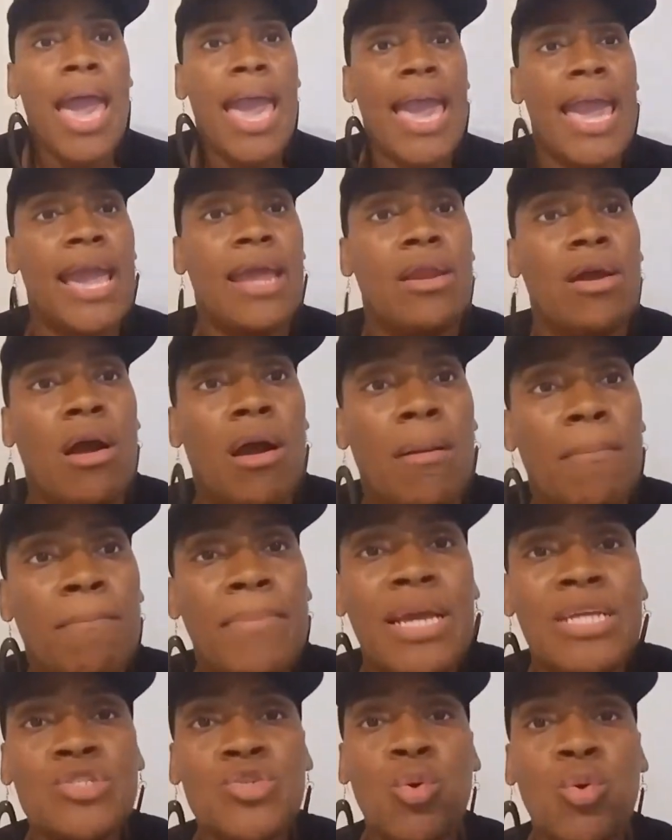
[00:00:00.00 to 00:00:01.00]
And
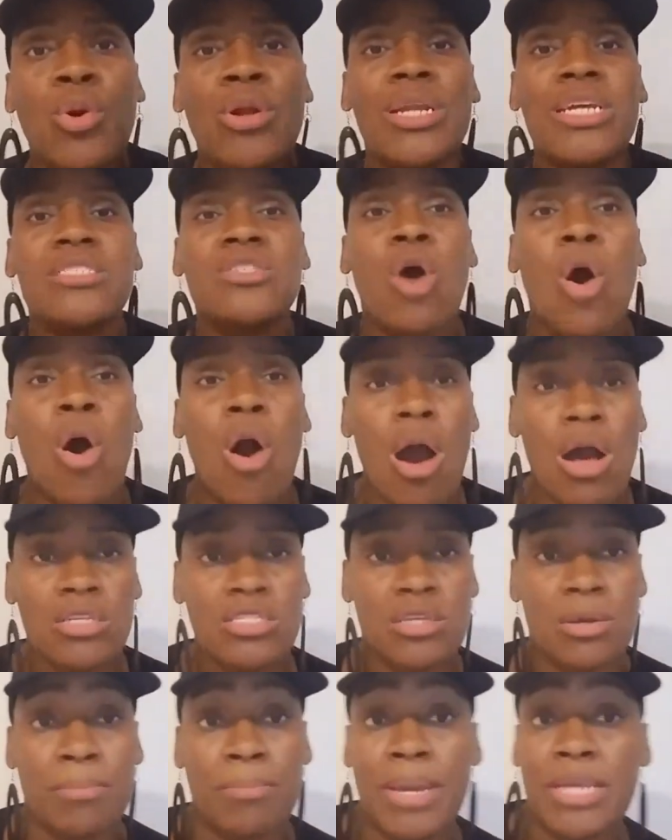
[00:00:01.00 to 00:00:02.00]
mentoring is
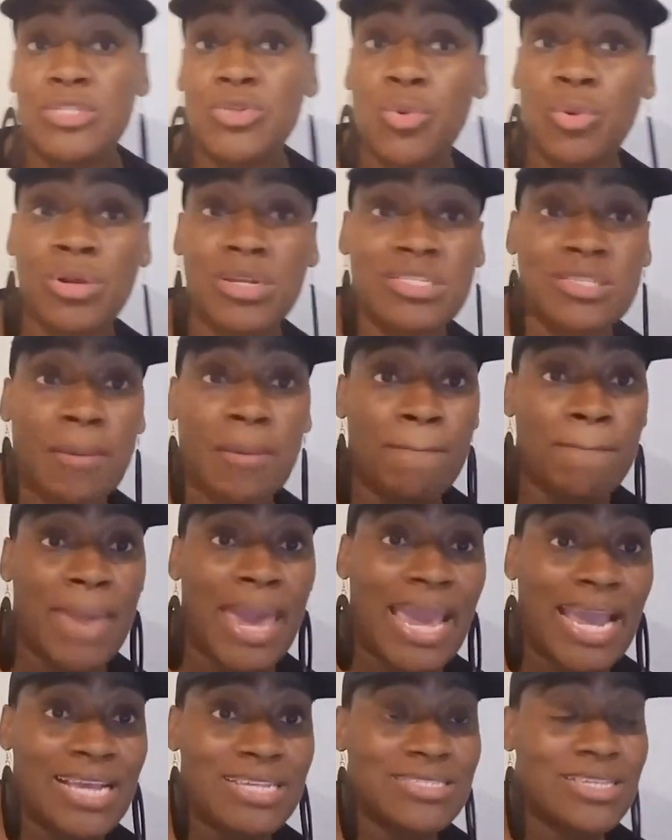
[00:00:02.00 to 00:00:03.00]
awesome. Mentoring is
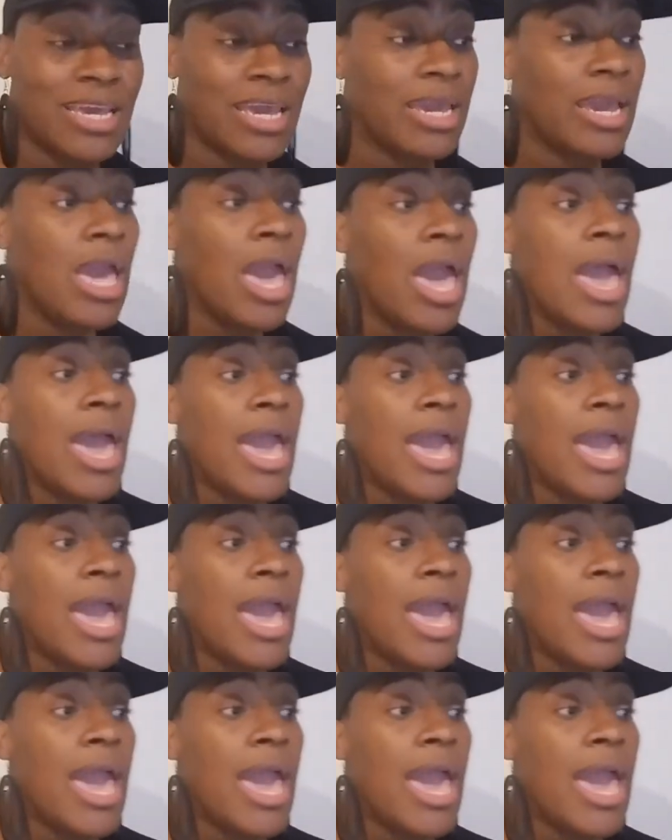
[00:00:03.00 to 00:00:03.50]
amazing.